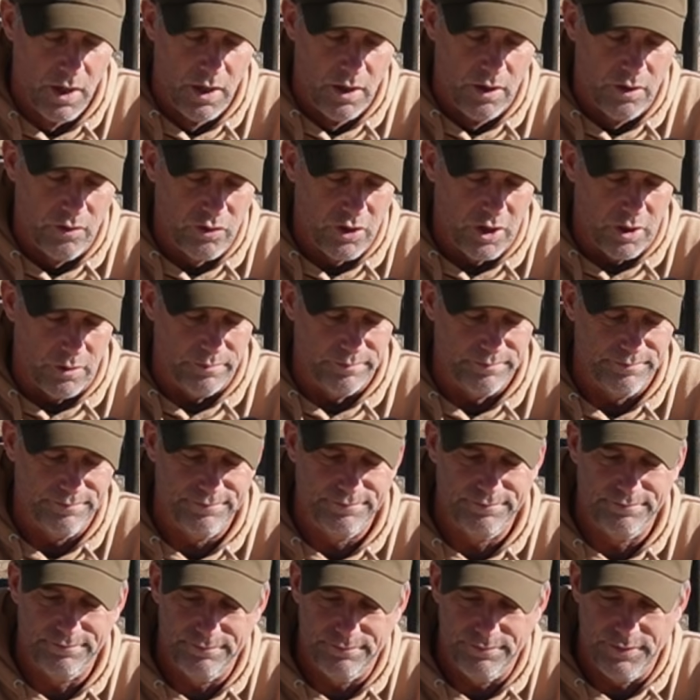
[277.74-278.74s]
So
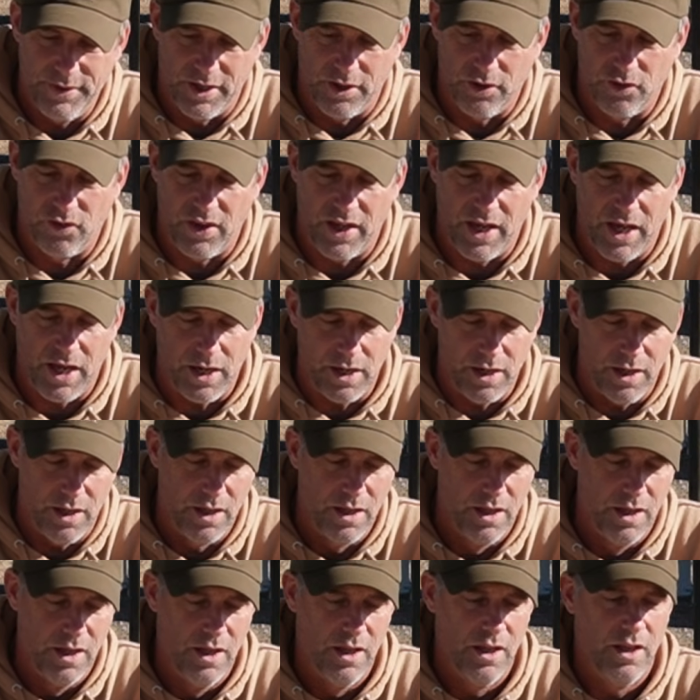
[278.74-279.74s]
there's that.
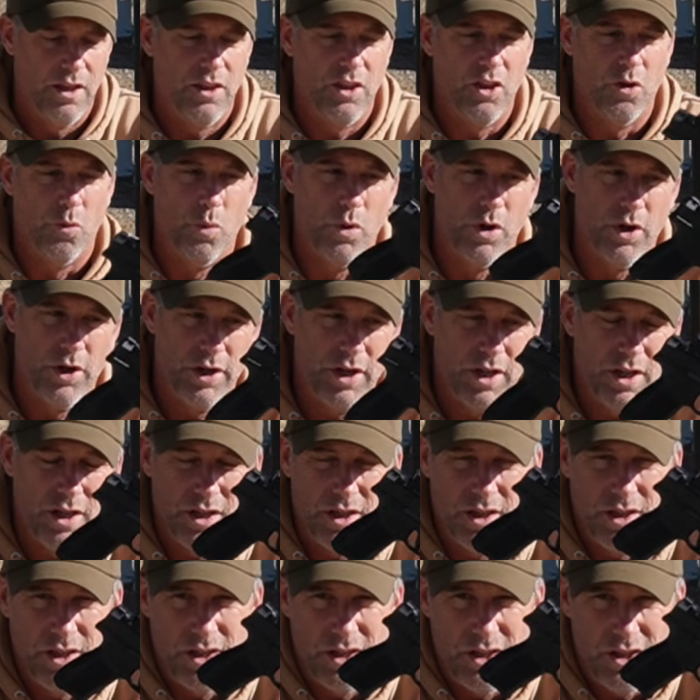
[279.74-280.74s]
The one
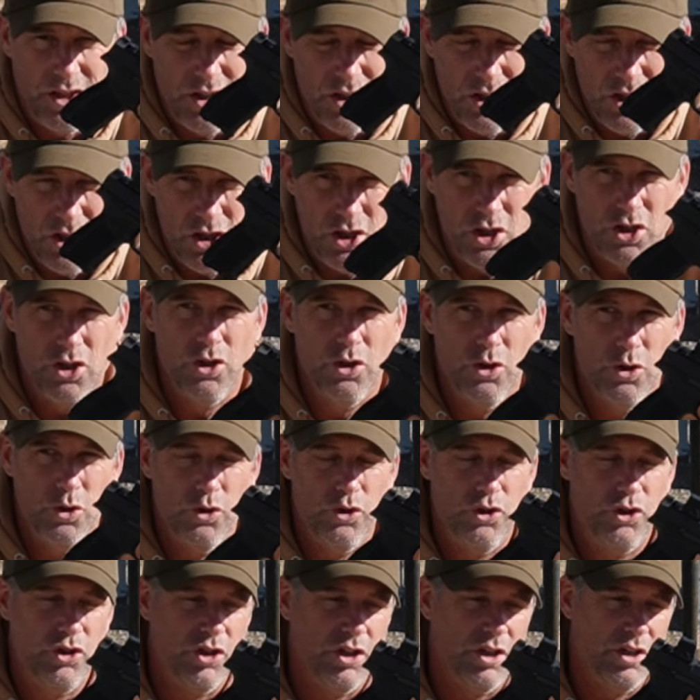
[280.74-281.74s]

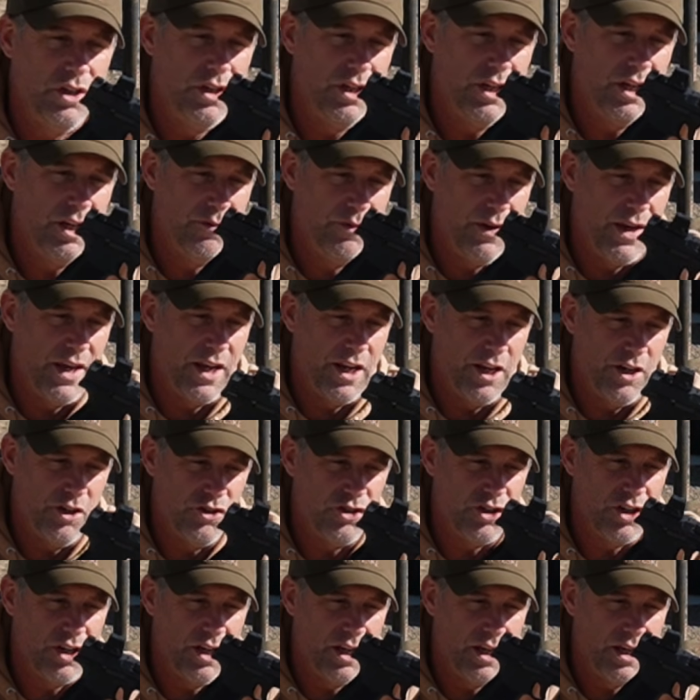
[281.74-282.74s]
huge
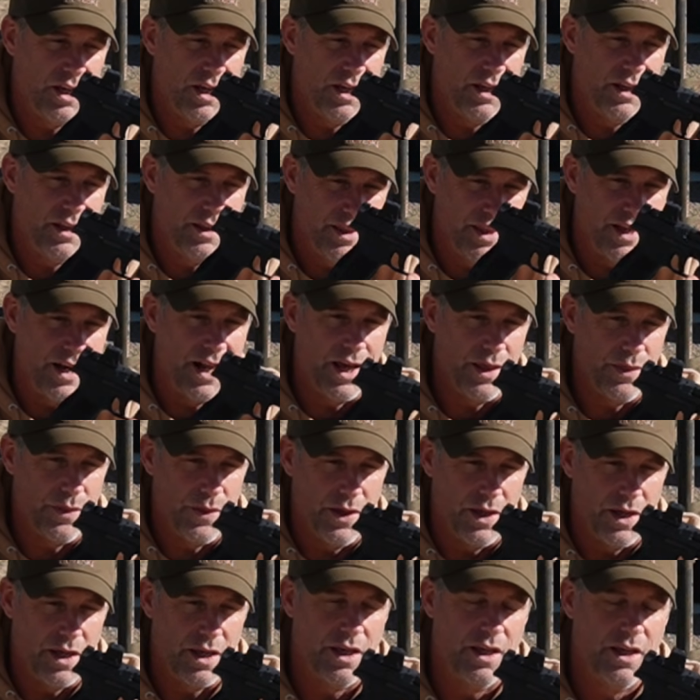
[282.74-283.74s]
advantage that I
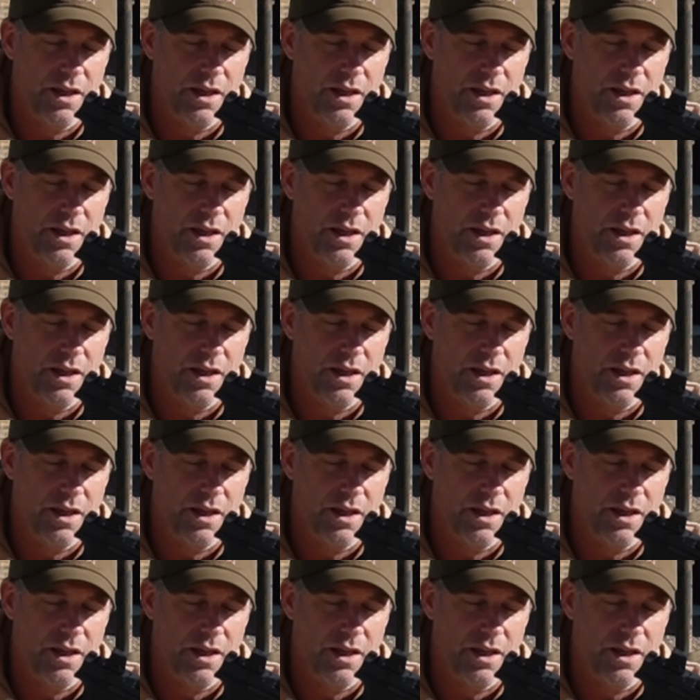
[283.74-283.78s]
think